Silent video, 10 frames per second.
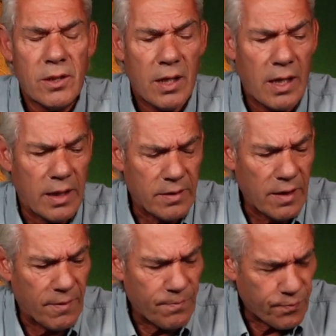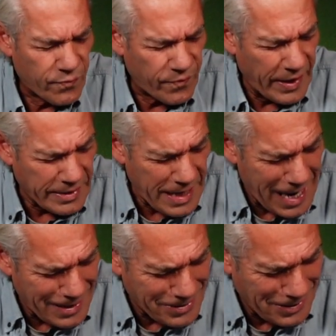a
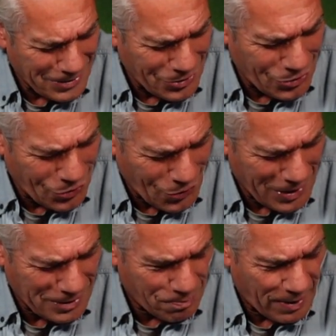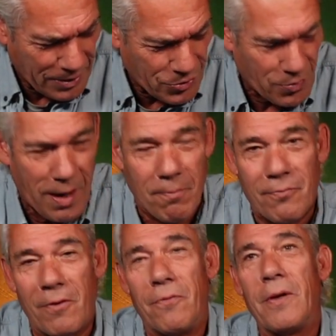fantastic choice by Trump
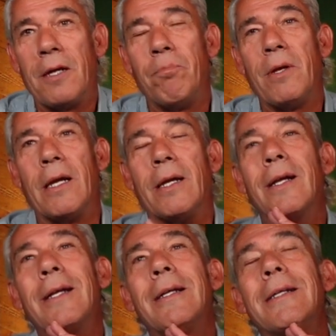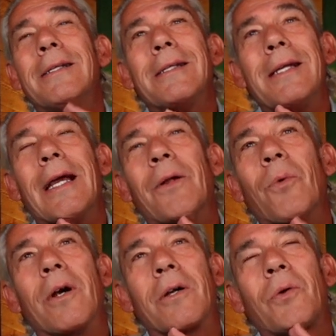for VP. And
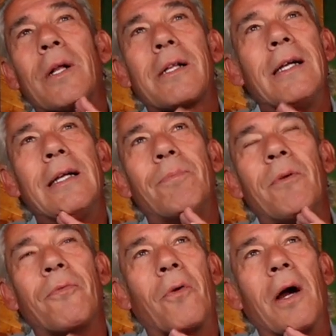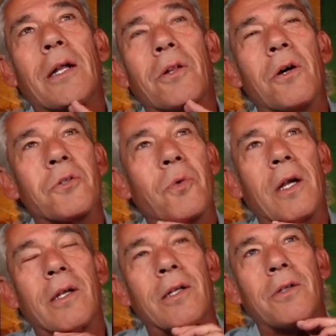we were quickly, before I close,
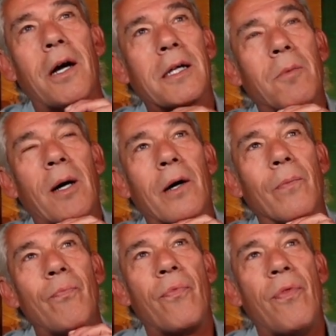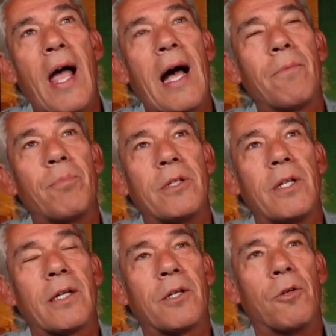wanted to talk about that
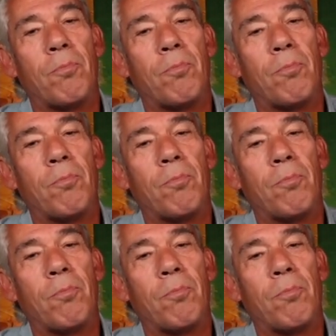particular